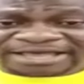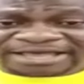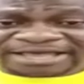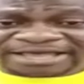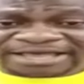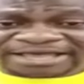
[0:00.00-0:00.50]

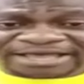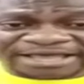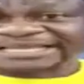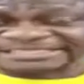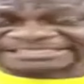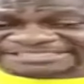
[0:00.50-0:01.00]
won se de
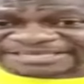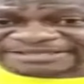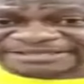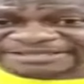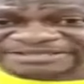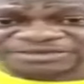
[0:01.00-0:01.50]
ehye ne
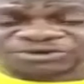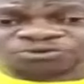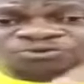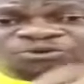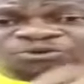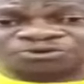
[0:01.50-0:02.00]
se
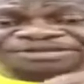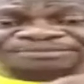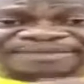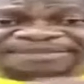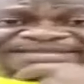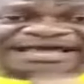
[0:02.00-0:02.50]
won de
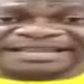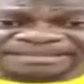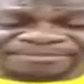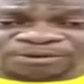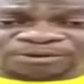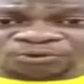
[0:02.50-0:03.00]
meda ne
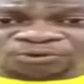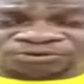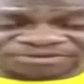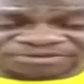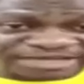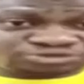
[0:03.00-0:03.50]
mawo
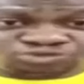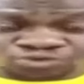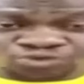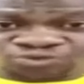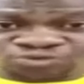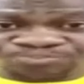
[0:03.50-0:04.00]

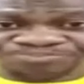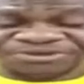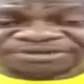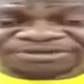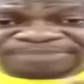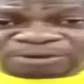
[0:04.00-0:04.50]
etukun
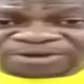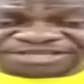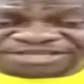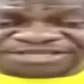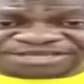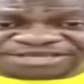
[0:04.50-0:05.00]
ba we
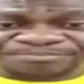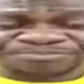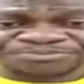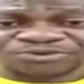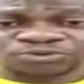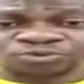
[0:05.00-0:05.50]
de
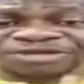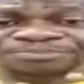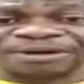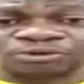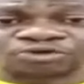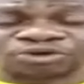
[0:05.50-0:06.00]

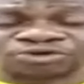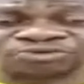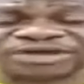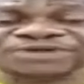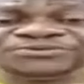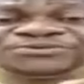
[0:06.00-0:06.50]
onipa kro
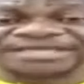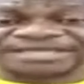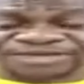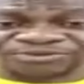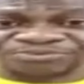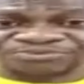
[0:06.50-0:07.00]
no
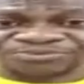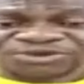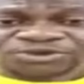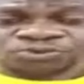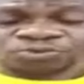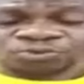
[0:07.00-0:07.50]
ewiye no
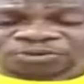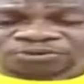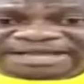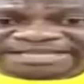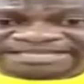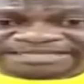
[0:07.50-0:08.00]
won
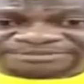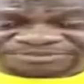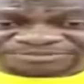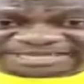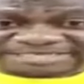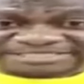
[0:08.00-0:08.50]
e de
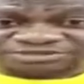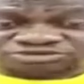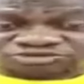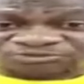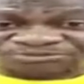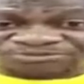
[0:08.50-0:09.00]
bibia se
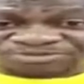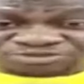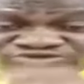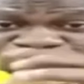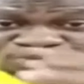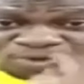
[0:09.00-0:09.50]
trophy bi
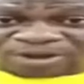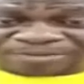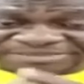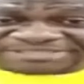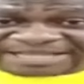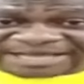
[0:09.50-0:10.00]
small one
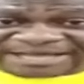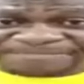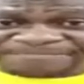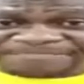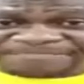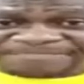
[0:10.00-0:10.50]
bi sa
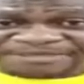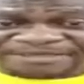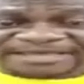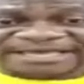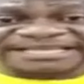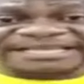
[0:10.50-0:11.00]

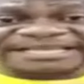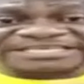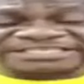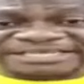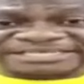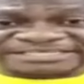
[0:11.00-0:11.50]
ene de
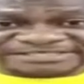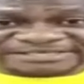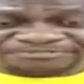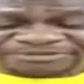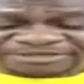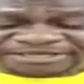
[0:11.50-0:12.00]
share ne
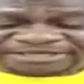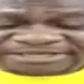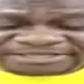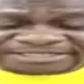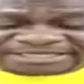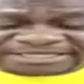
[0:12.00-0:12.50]
nsem
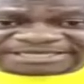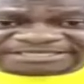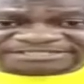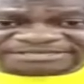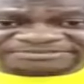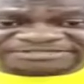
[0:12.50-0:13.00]
ite dan
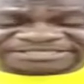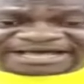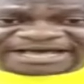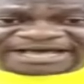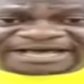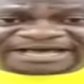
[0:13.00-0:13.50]
nsem
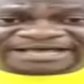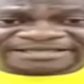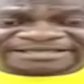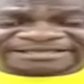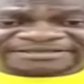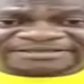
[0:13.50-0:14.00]
sa
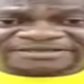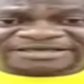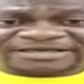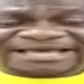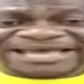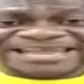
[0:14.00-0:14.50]

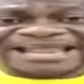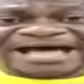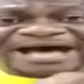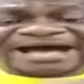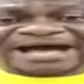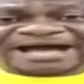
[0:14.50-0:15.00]

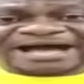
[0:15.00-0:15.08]
ena